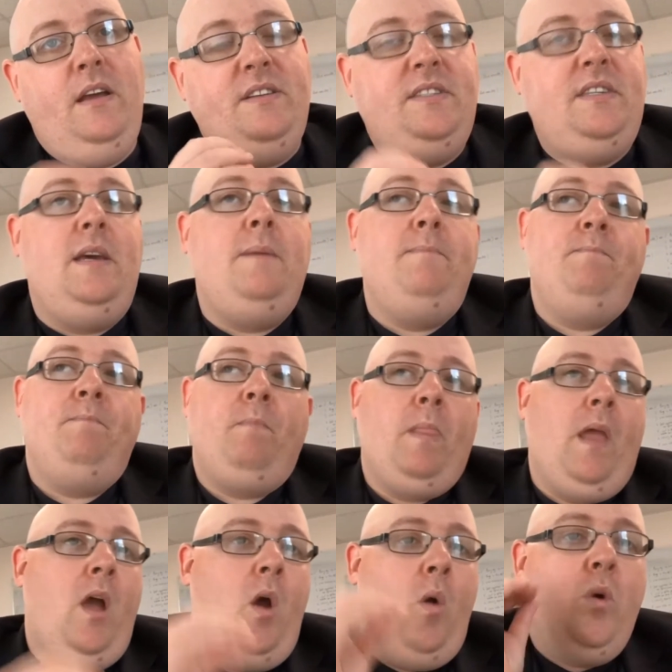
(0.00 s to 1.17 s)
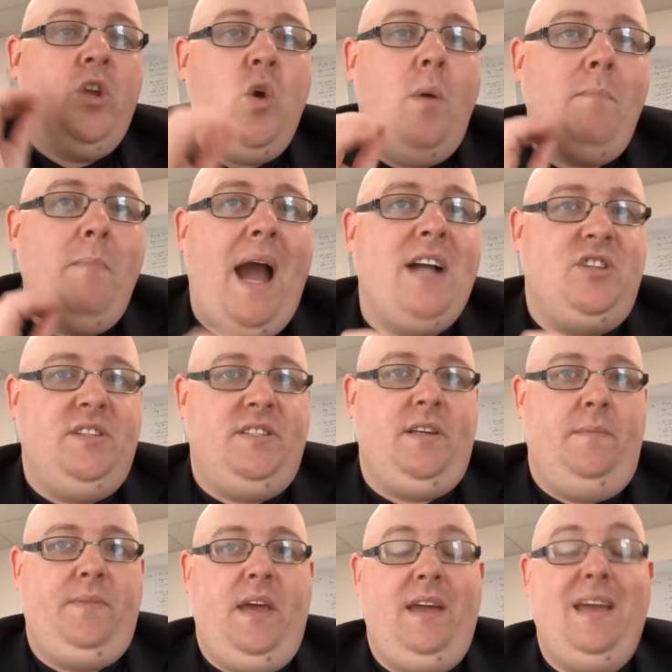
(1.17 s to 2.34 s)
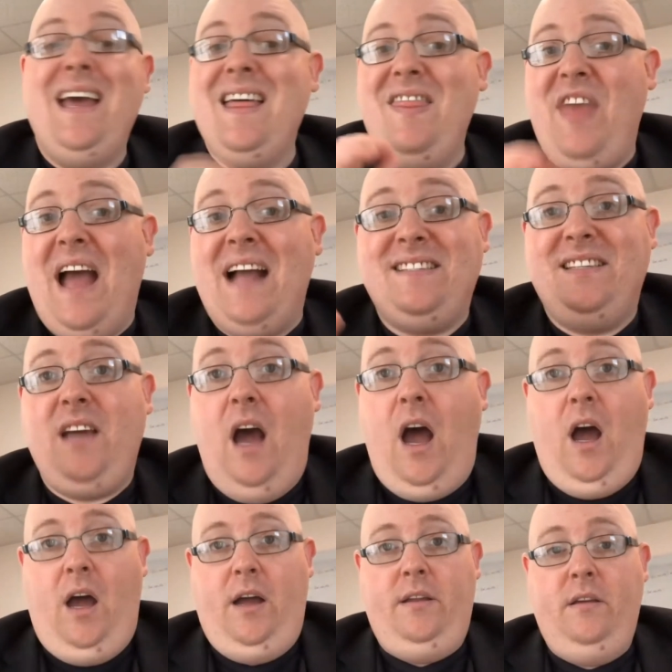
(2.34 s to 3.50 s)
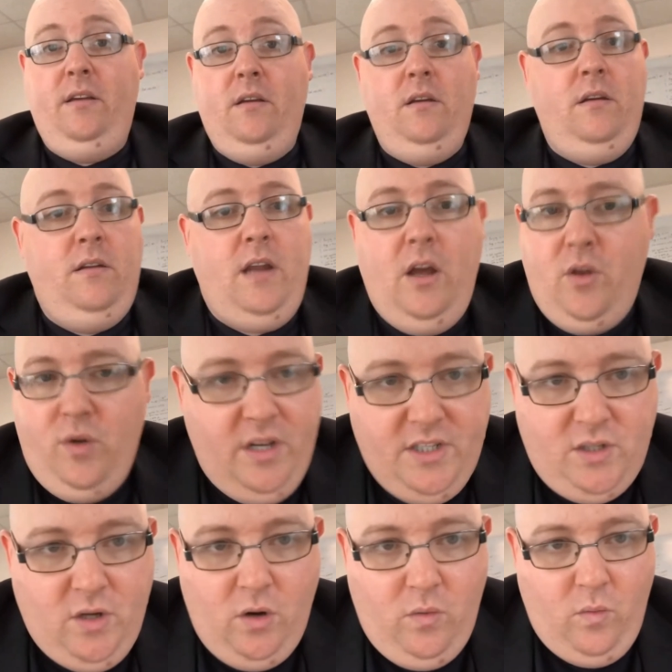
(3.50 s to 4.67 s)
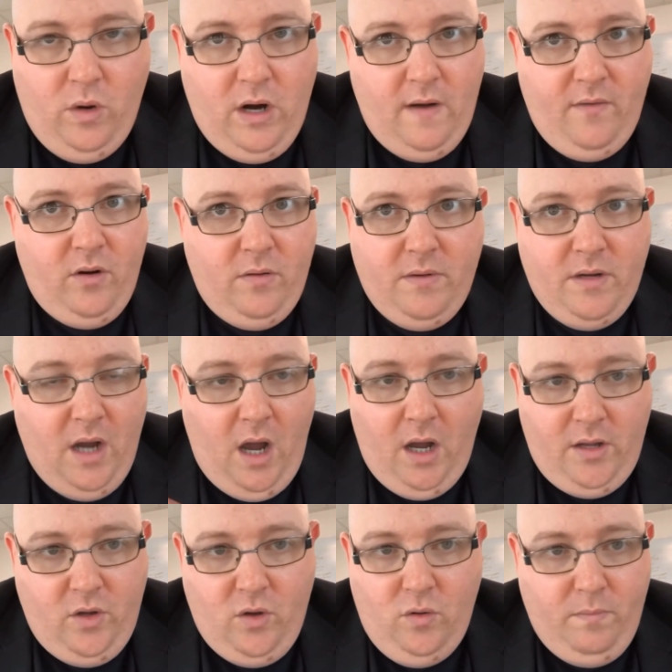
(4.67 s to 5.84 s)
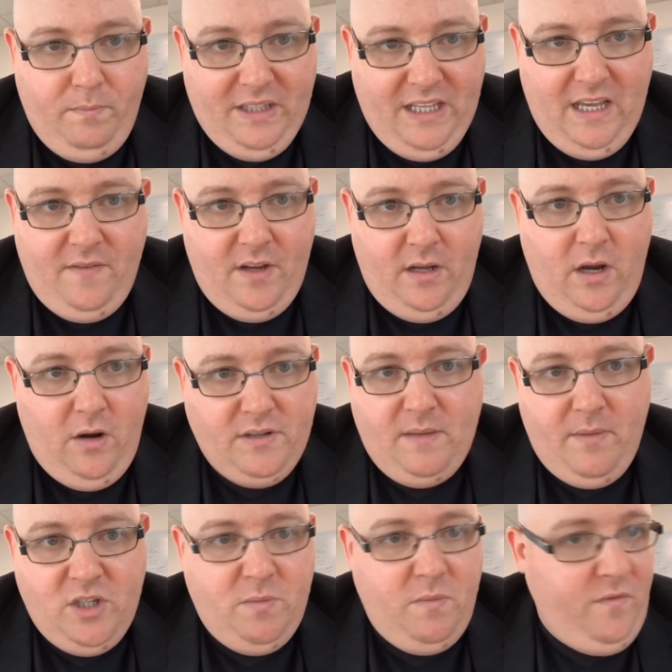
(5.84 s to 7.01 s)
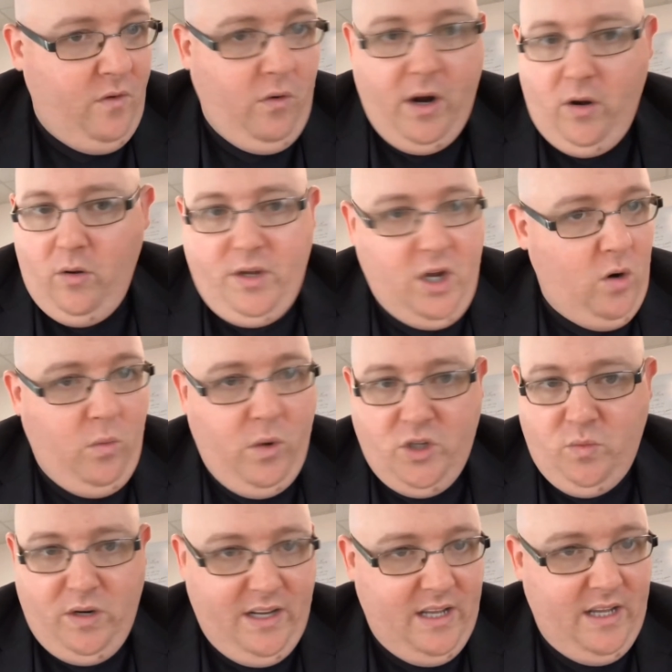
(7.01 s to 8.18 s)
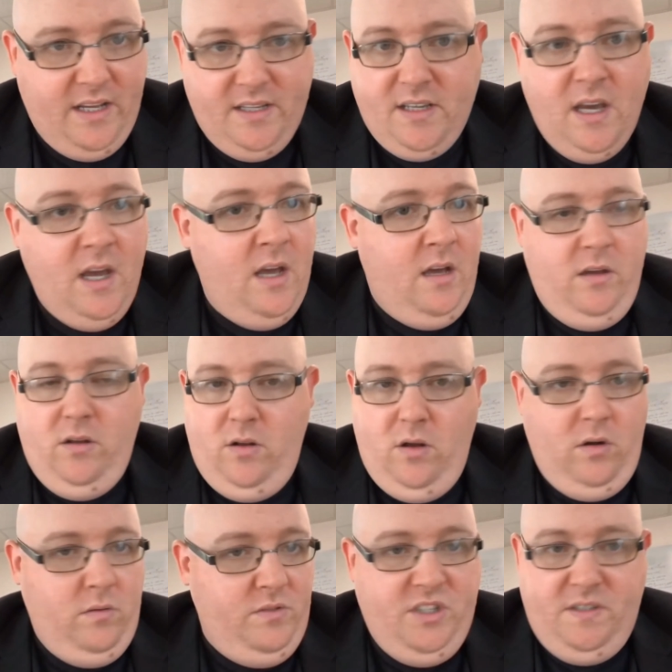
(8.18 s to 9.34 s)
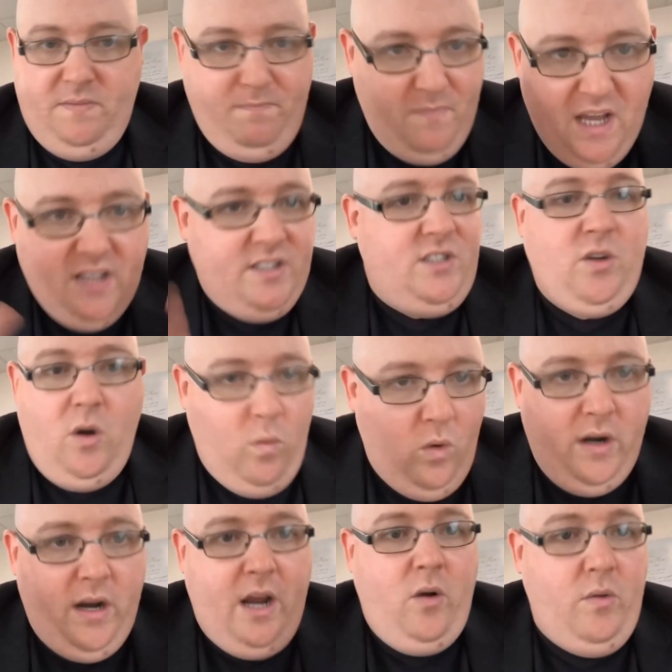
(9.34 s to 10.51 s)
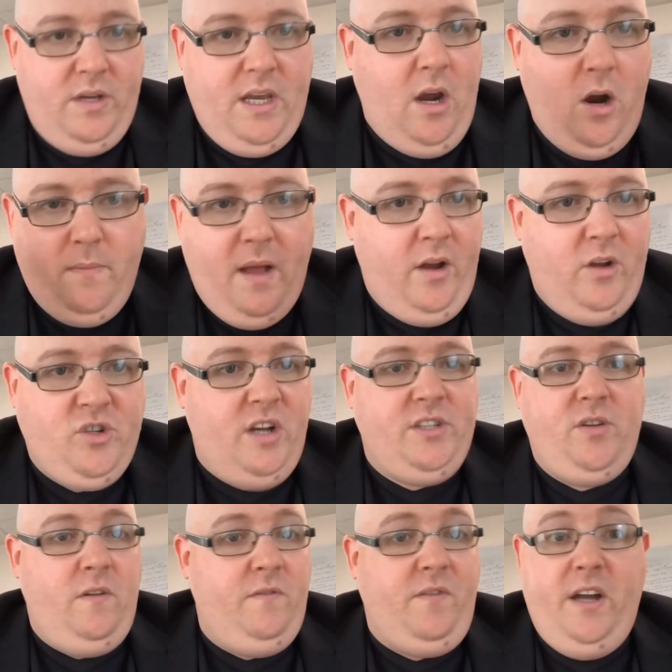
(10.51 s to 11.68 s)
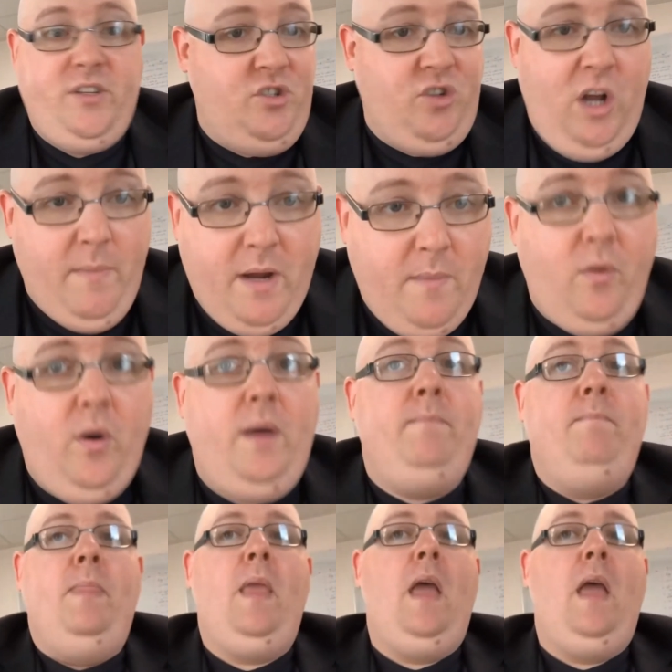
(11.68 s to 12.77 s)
Now you see, when you imagine something, that's God. Now you can insert whatever God you believe in here. As I mentioned before, I don't care which one it is. Just insert one. I don't care. I'm not here trying to start a fight, just trying to make a point.